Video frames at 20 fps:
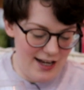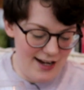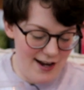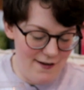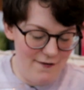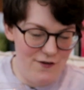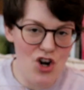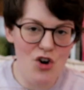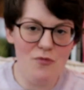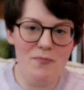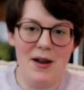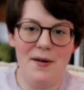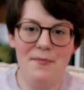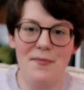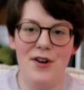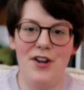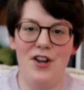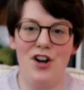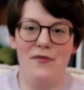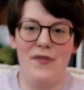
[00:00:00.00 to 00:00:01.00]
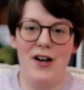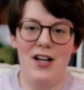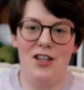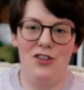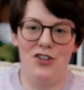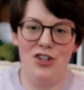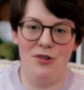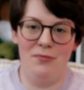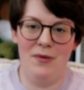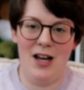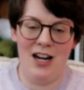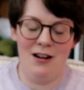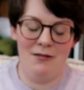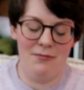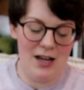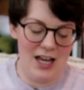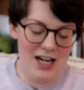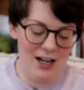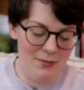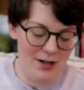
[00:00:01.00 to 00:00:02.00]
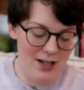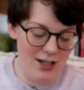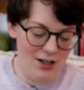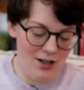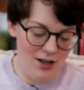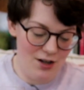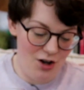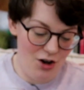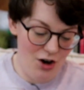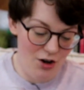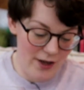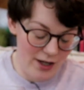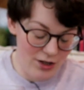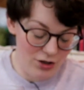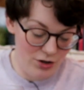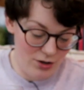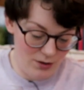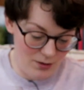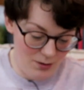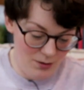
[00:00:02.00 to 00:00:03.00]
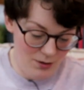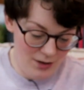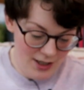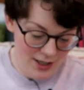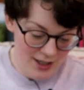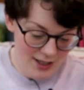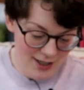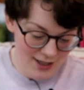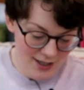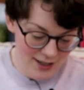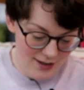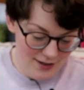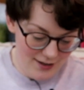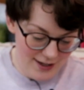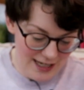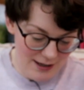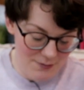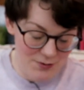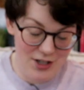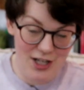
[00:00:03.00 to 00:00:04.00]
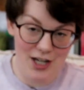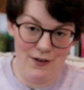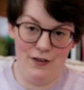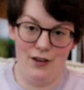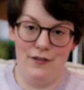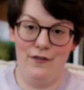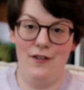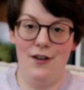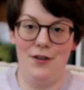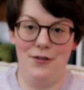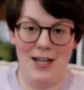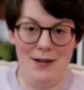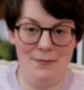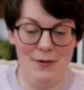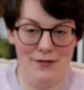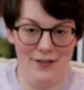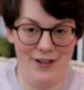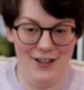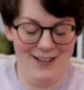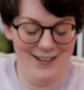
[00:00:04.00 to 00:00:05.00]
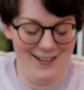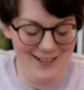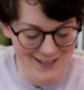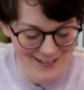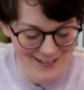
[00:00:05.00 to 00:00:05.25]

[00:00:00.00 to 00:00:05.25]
I have no memory of adding them, and I'm like, oh, that's cool. Like I'm seeing it for the first time ever.